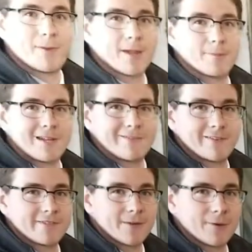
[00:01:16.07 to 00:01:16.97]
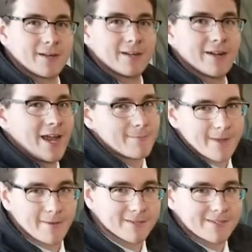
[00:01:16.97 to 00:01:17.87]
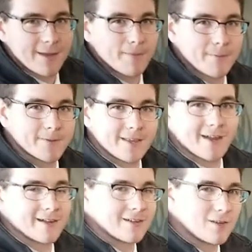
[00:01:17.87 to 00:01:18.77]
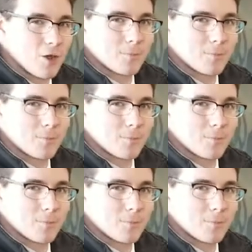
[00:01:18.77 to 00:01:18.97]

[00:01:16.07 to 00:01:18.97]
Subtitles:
big, but even if they were, I'd be able to step up in there, no